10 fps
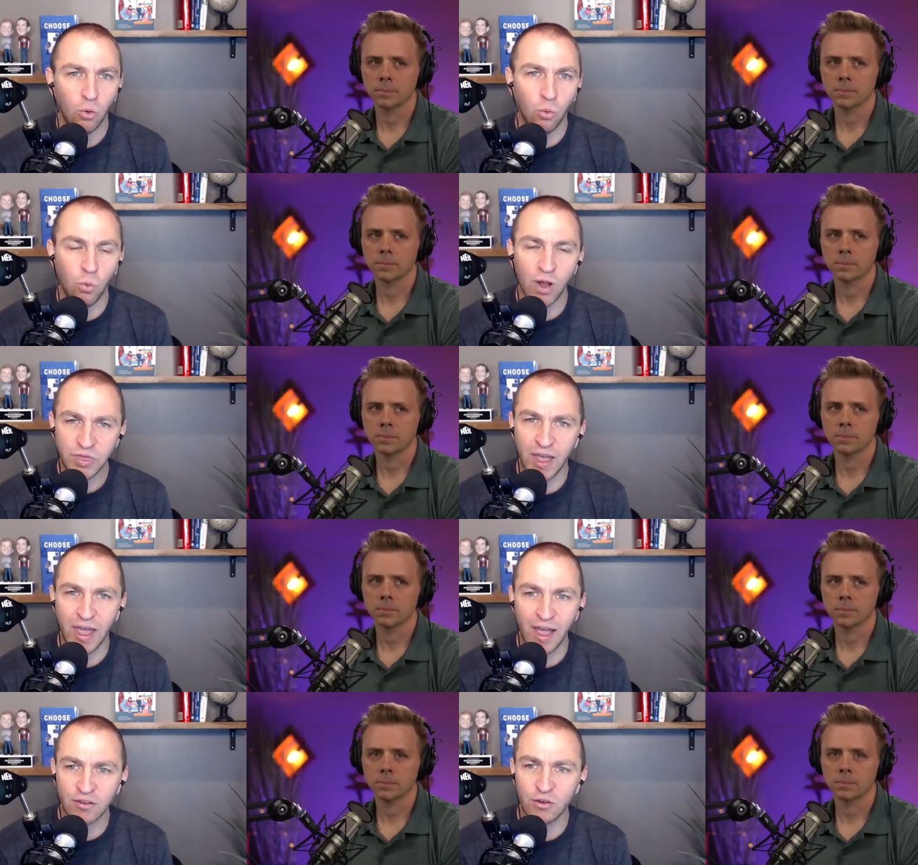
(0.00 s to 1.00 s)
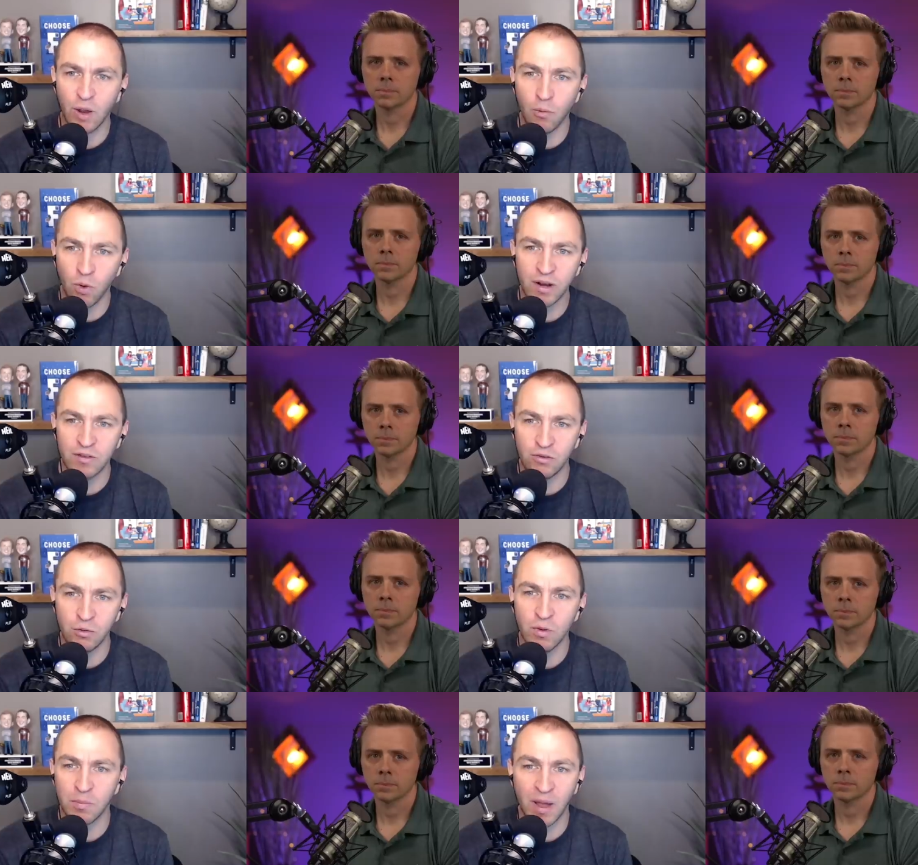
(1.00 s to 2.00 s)
Speaker 1: what the heck do I want to
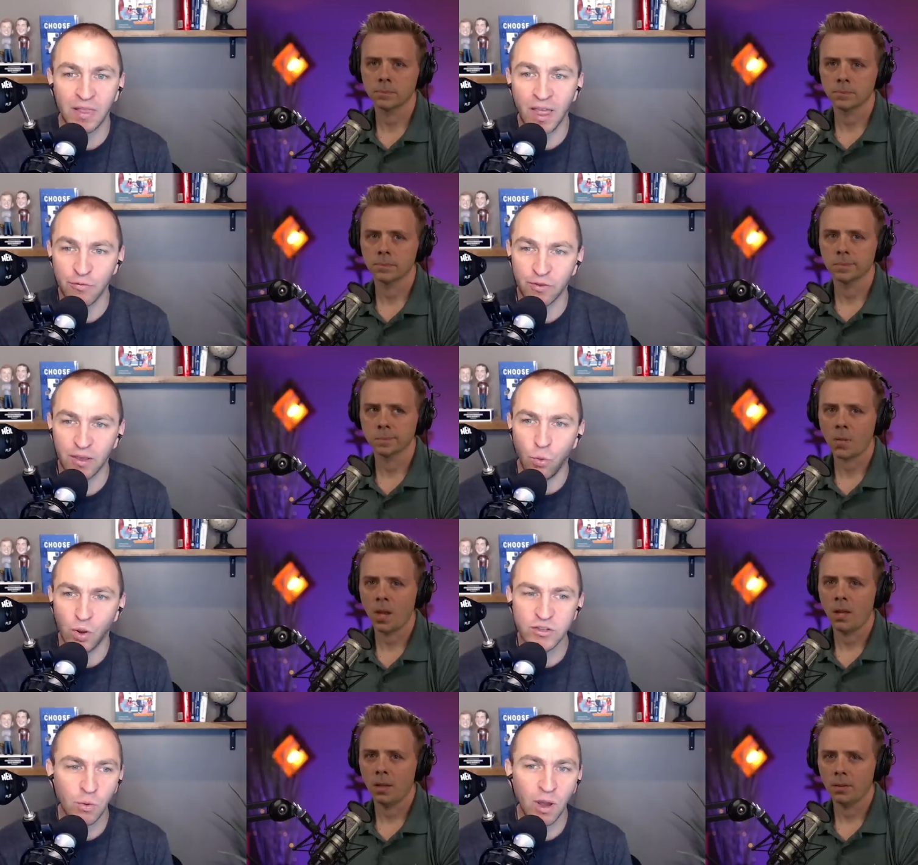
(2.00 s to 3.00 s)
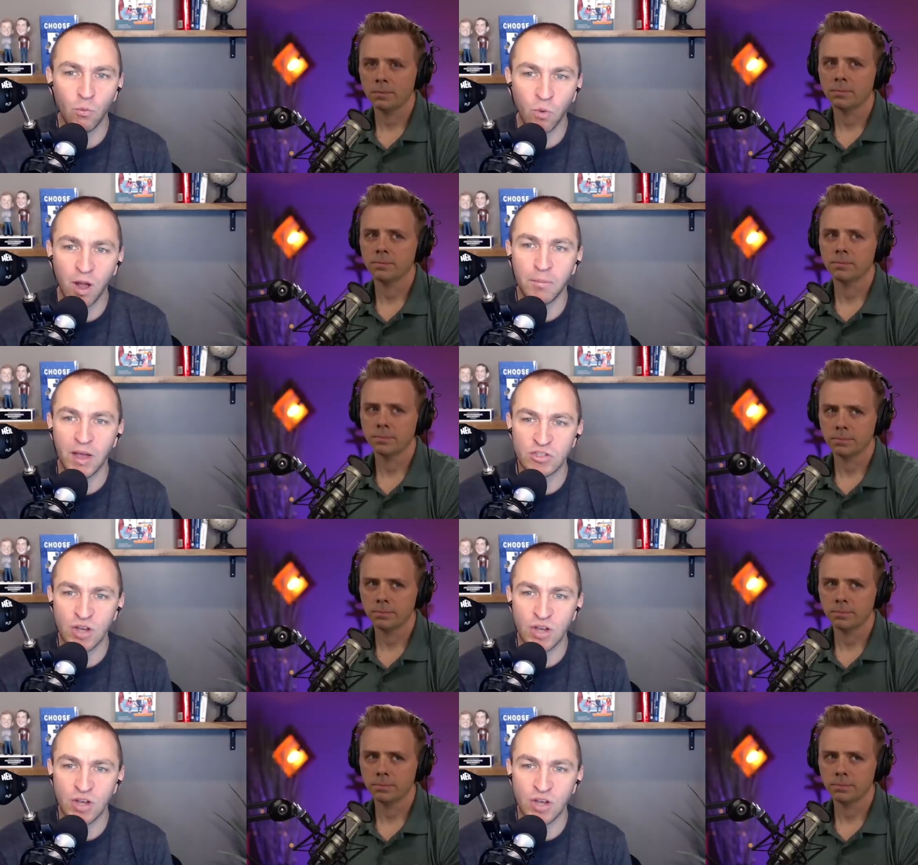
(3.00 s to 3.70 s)
do with my life? What do I want my